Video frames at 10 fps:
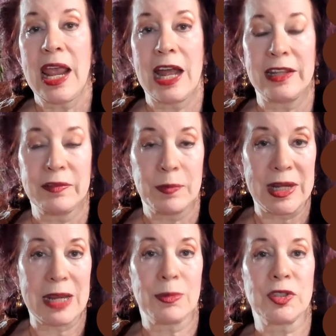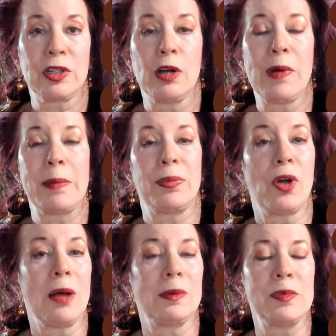and they've been able to go at
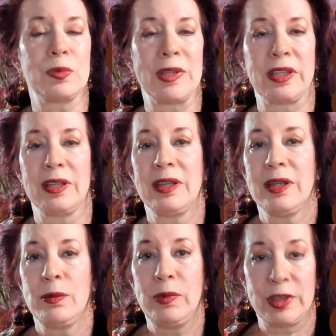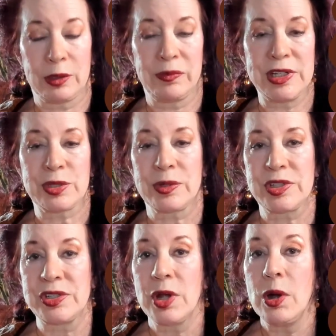problems with their
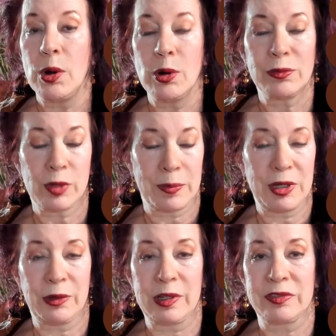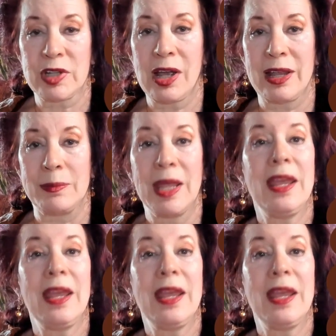resources over a period of time.